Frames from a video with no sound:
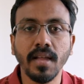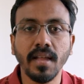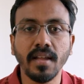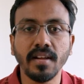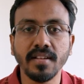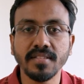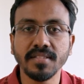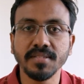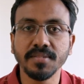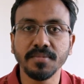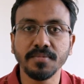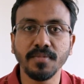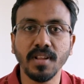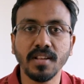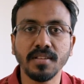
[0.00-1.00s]
Hey guys,
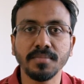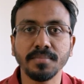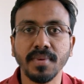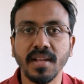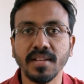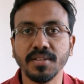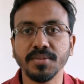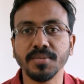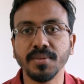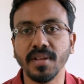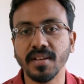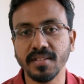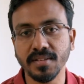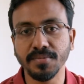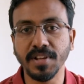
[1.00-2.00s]
welcome back to
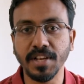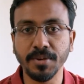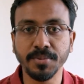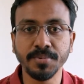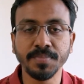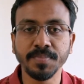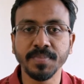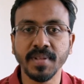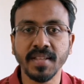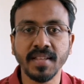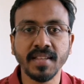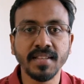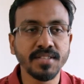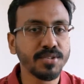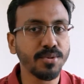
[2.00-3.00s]
another video.
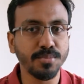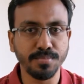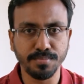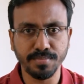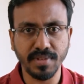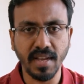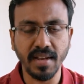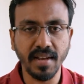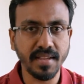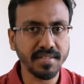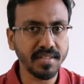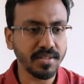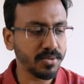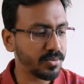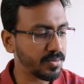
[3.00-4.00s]
So 10
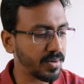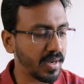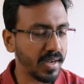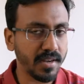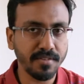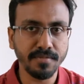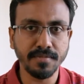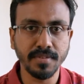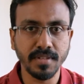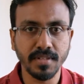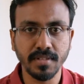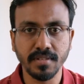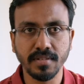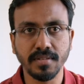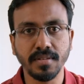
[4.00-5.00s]
days ago I've
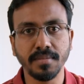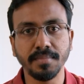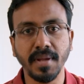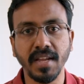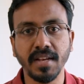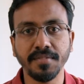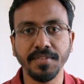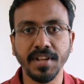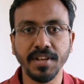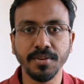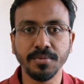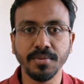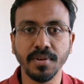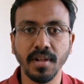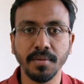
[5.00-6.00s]
made a
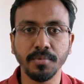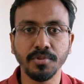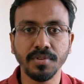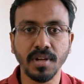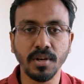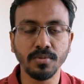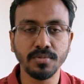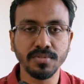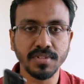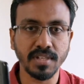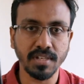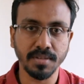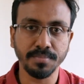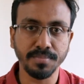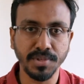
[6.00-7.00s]
video about how to
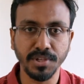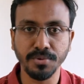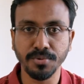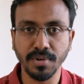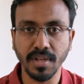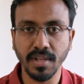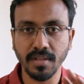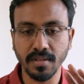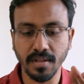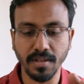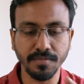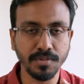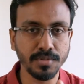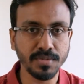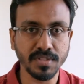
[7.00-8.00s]
set up MIUI.
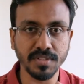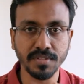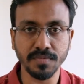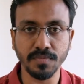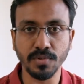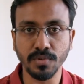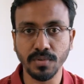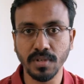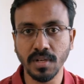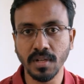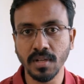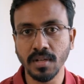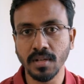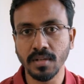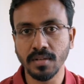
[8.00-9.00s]
I've used this phone,
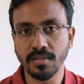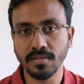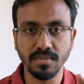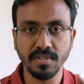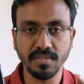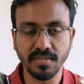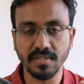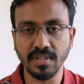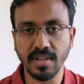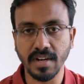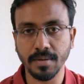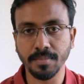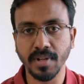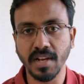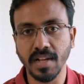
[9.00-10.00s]
the
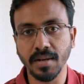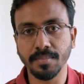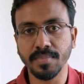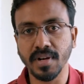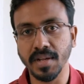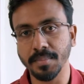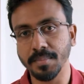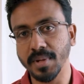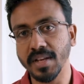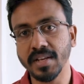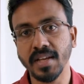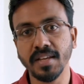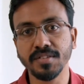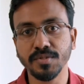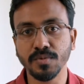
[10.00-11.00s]
Redmi 9 Prime. In
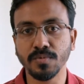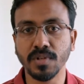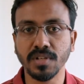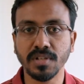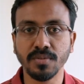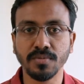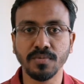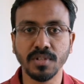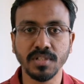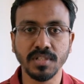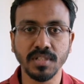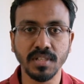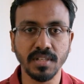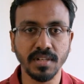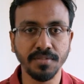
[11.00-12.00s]
case you want to
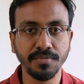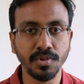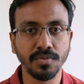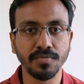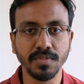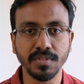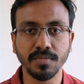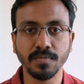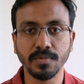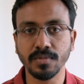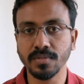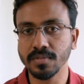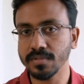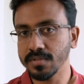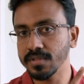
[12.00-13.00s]
watch the review of this
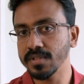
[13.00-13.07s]
phone,